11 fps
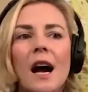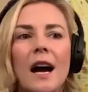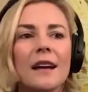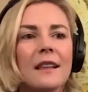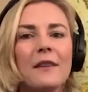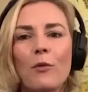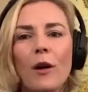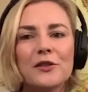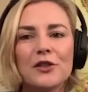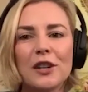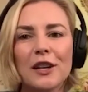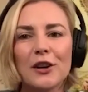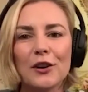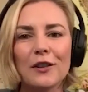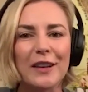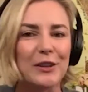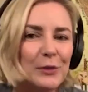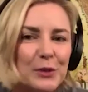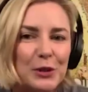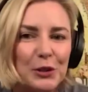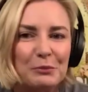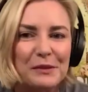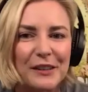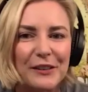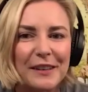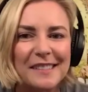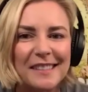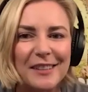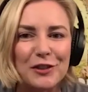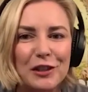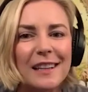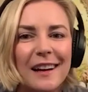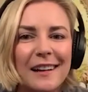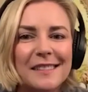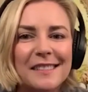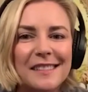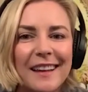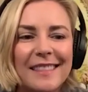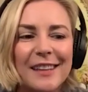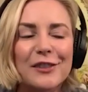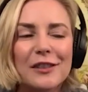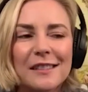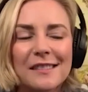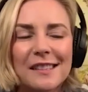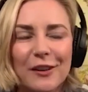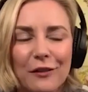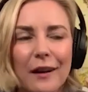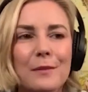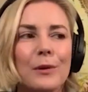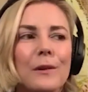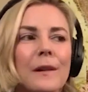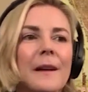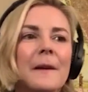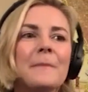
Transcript: I love watching her like YouTube series that she does. I think she's incredible.